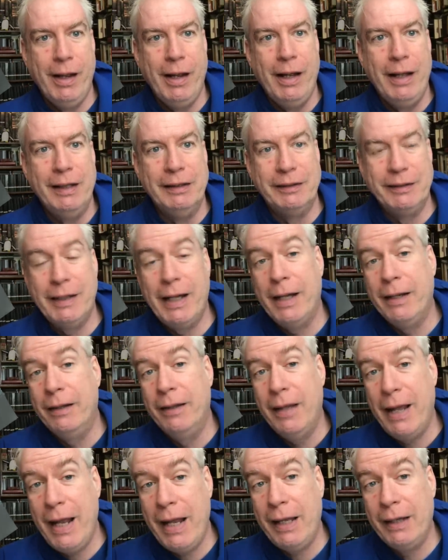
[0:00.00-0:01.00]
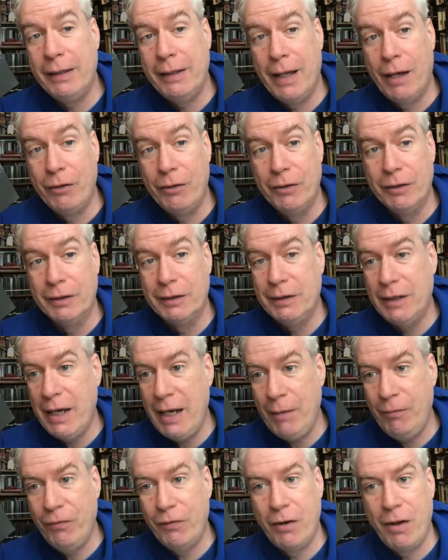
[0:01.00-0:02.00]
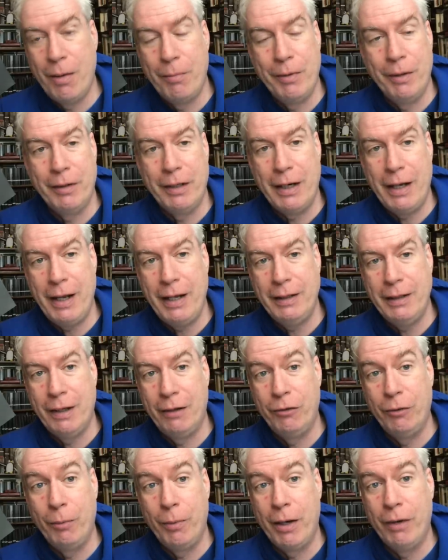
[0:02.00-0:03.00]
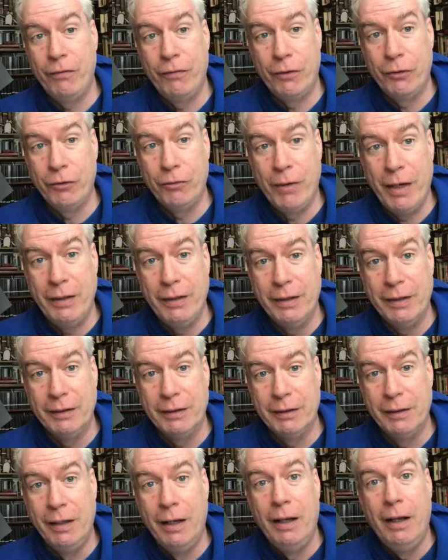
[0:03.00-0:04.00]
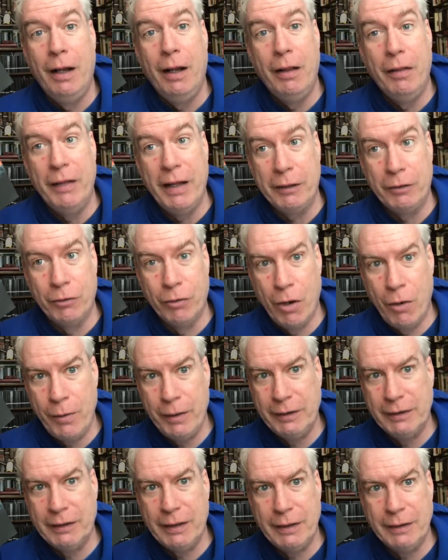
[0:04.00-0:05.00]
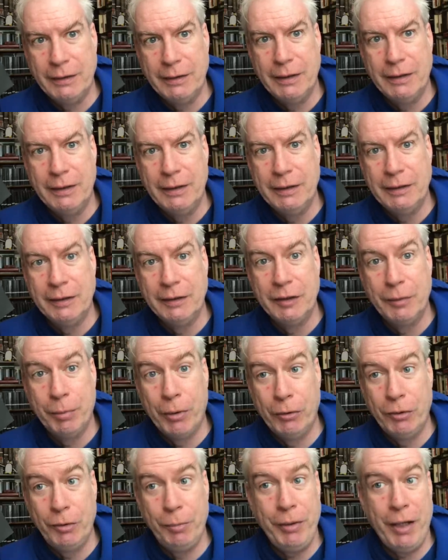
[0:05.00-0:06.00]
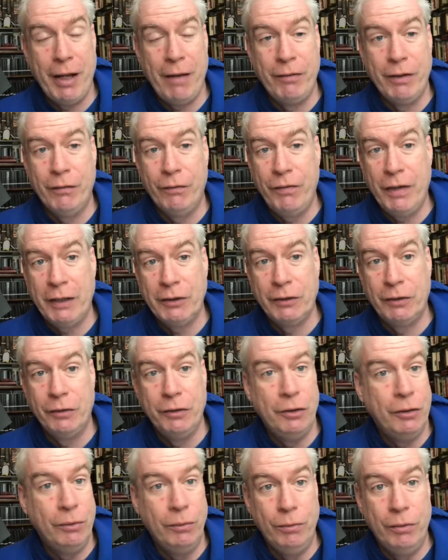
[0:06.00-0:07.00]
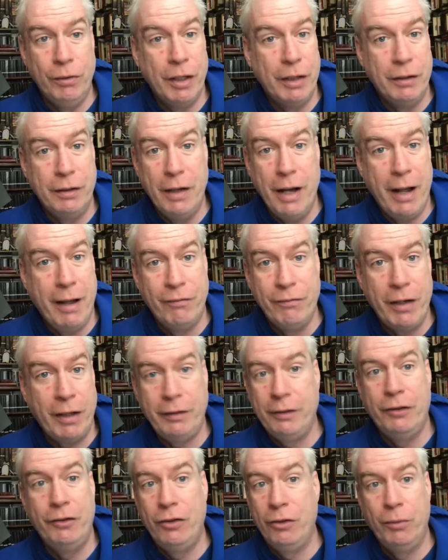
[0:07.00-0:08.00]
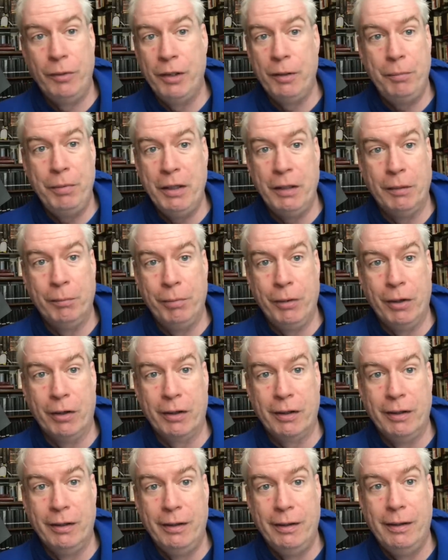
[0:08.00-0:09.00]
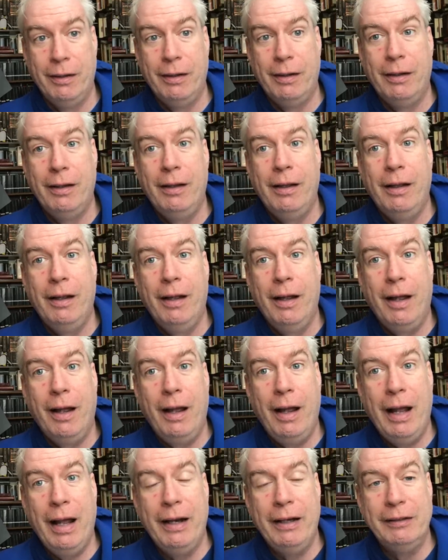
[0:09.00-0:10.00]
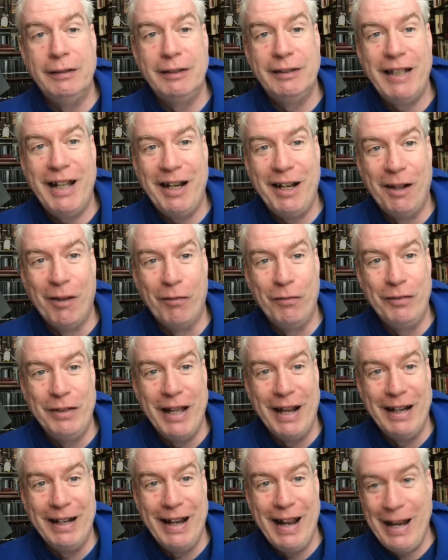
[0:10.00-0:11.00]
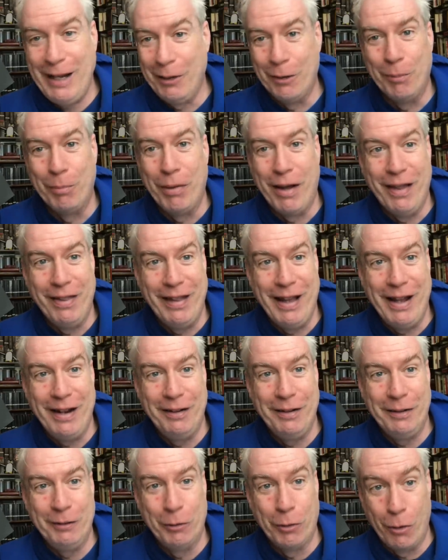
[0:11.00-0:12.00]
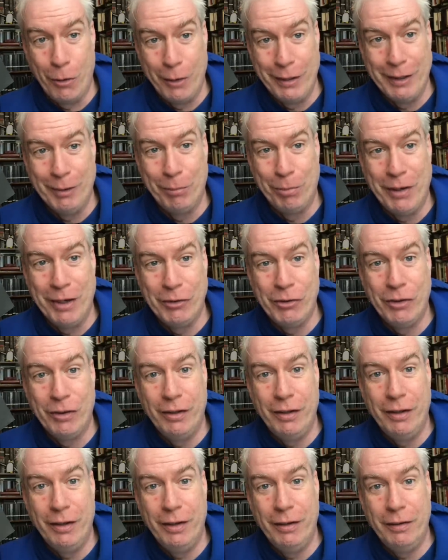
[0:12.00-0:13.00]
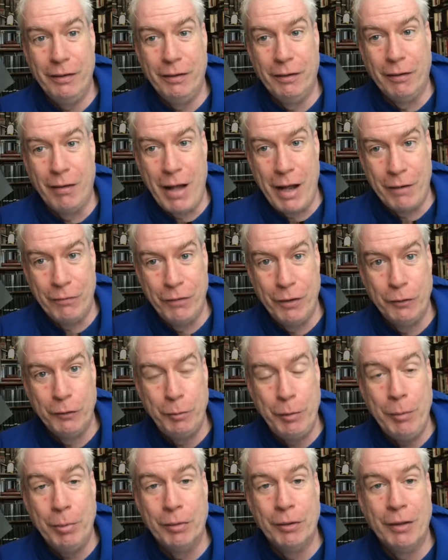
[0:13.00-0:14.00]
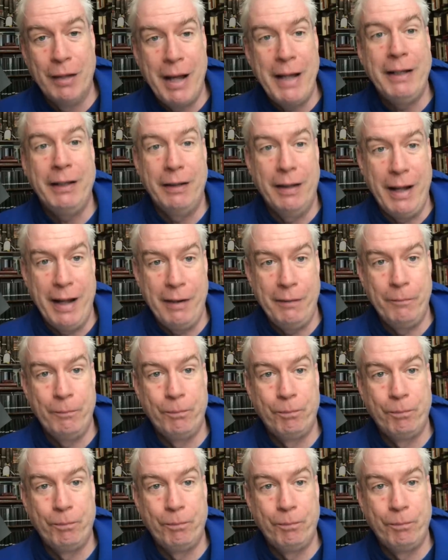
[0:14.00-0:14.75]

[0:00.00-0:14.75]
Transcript: Instead, they encounter the same phenomenon that I encountered when I first read this, that growing sense that this is supposed to be having effects on you that have nothing to do with it being a book. And instead of getting angered by that growing impression, a lot of those people like that